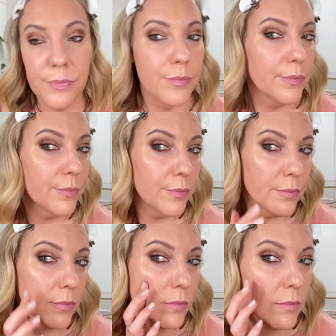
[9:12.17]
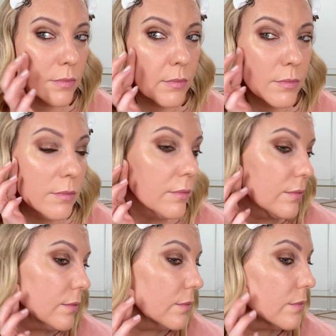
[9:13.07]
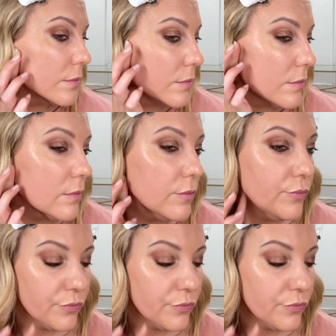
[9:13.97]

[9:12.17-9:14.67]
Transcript: for longevity, I love that.